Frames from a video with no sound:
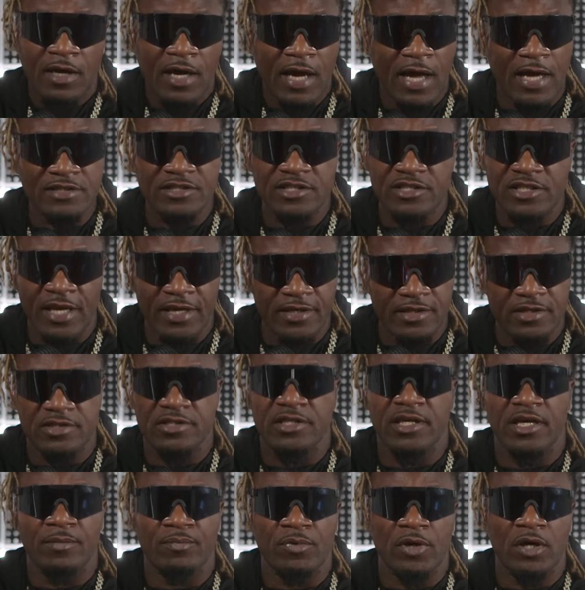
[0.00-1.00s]
I just hate to
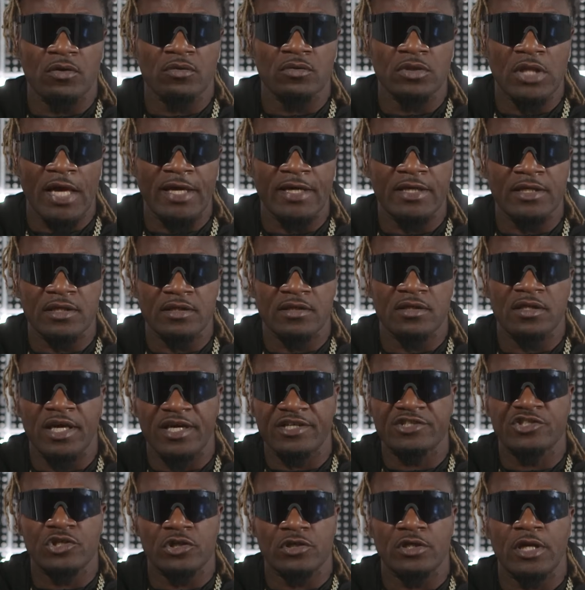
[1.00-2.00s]
say it, bro. Like
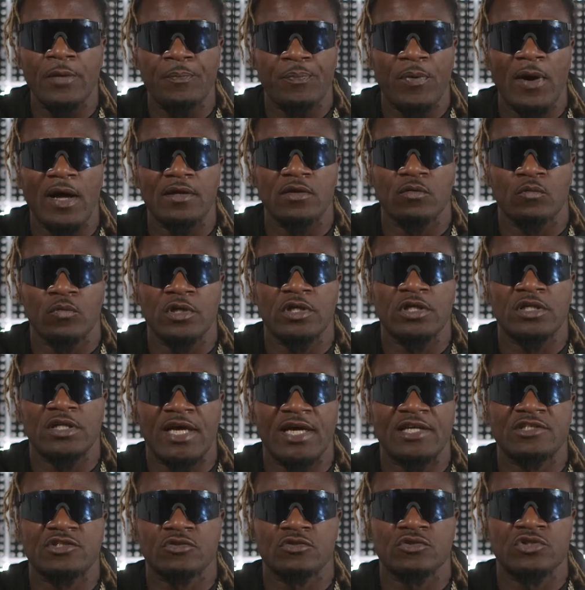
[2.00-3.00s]
next year, they probably win the
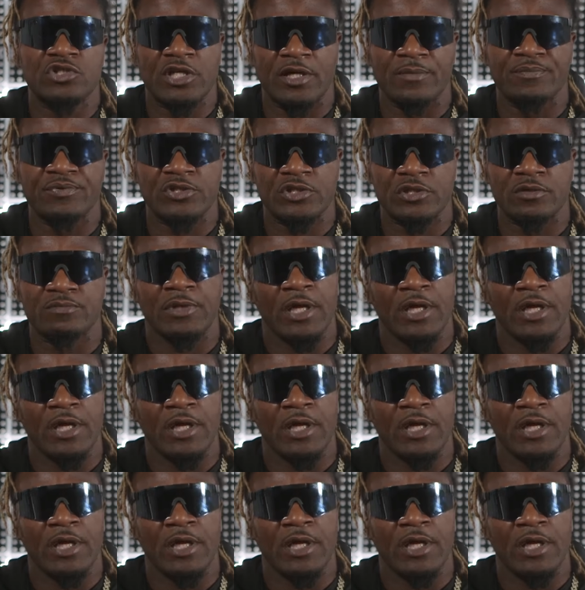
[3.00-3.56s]
national championship.